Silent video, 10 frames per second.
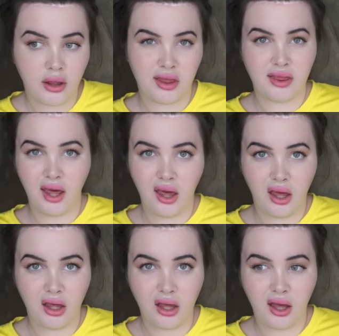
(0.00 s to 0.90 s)

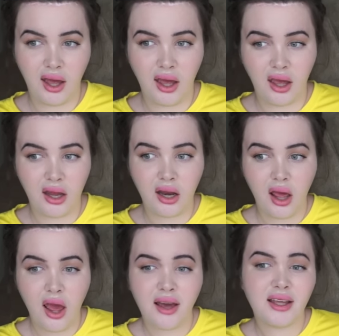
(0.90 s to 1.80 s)
thing. And
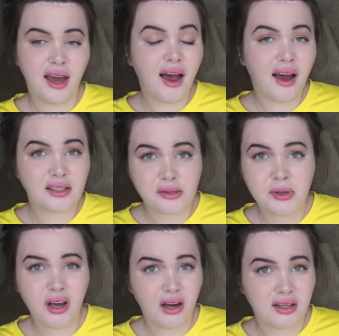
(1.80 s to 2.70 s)
yeah, to
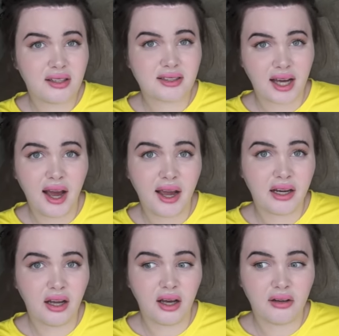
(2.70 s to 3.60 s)
be honest,
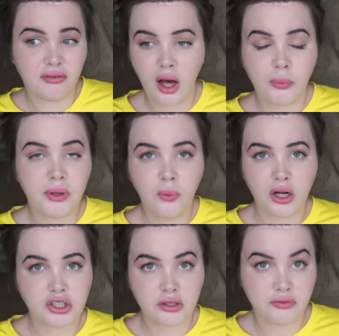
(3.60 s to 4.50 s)
kind of. I'll be
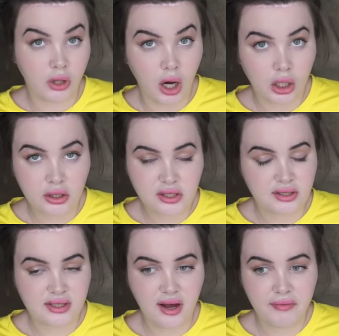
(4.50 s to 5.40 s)
watching vloggers
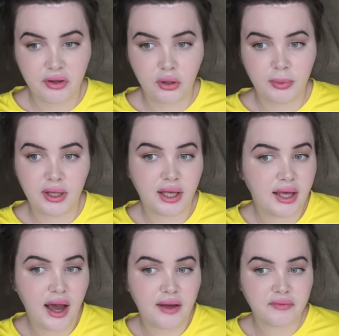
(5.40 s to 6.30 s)
and stuff and they'll be like,
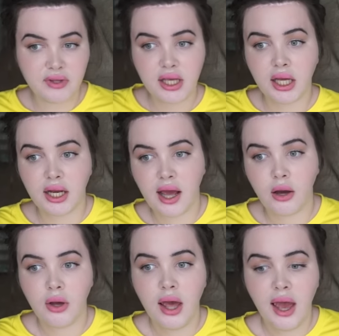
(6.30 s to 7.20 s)
yeah, I'm vegan now.